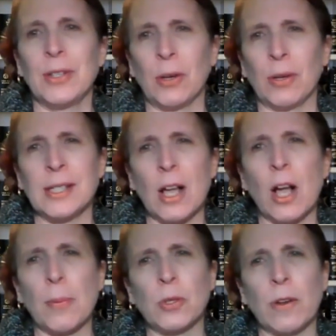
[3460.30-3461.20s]
there is the
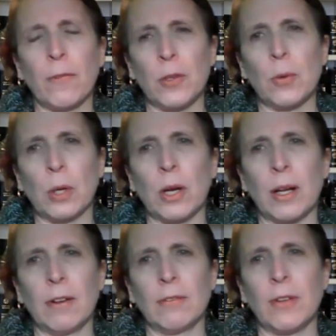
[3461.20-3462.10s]
option of fewer
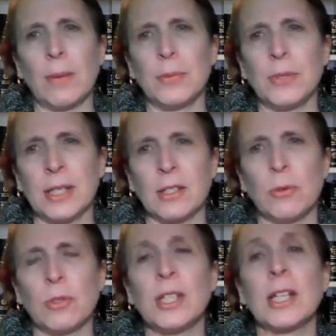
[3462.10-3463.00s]
of
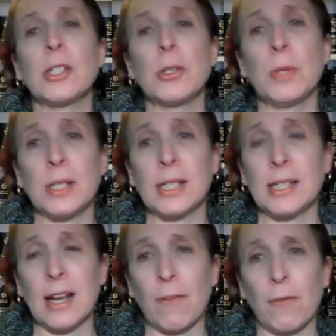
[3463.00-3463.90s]
six units
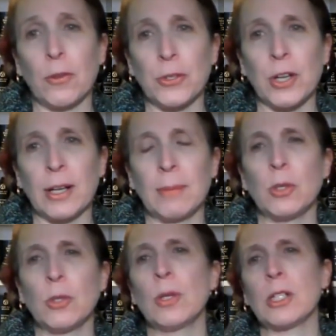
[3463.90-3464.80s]
is now full-time.
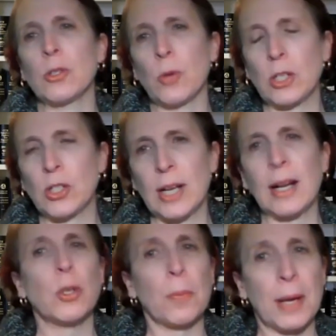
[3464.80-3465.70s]
So you could stretch that
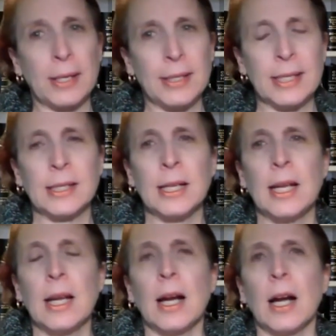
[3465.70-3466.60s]
out depending.
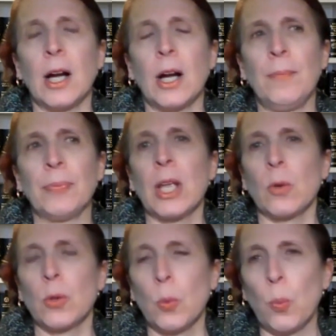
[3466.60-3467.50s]
The
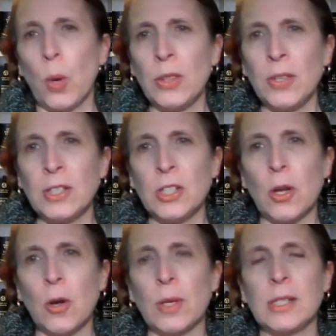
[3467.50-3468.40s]
one thing to
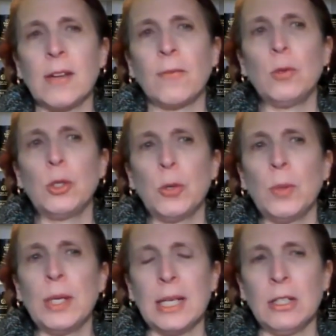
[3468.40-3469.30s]
know is if you do
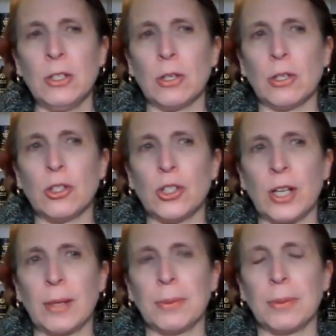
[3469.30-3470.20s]
an
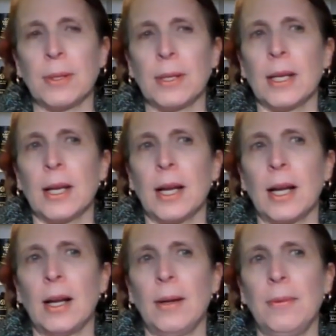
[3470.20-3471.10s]
internship,
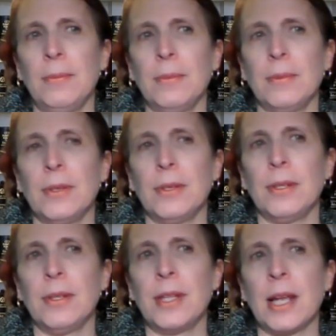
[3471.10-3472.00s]

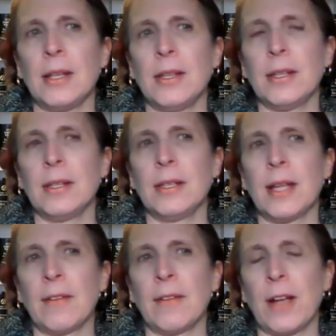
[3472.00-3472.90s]
then
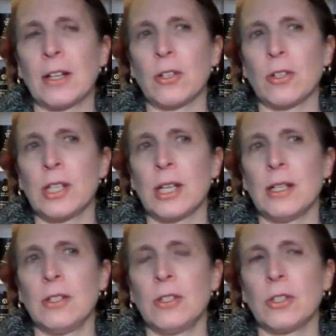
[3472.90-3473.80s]
that factors
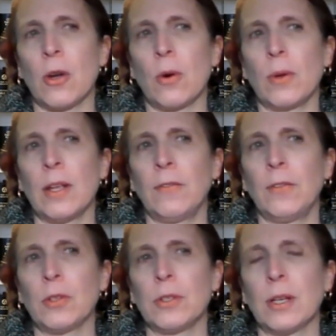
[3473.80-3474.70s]
in. So if
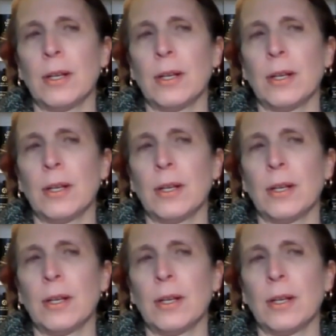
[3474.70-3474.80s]
you're,